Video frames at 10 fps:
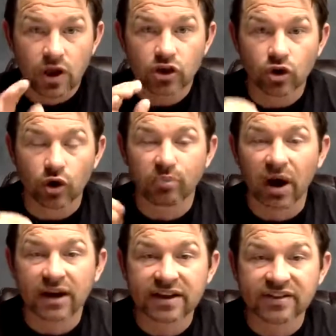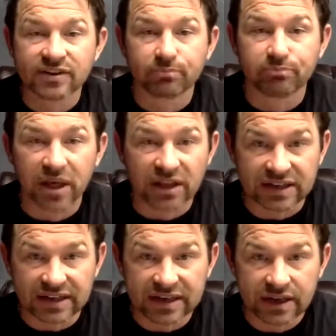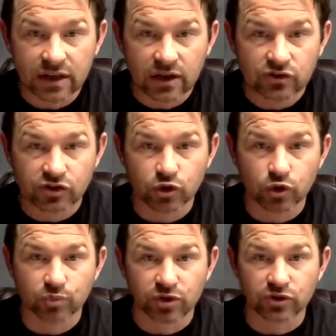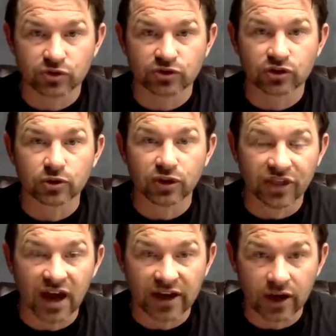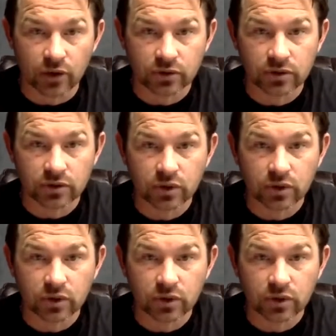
your body's ability to produce glutathione,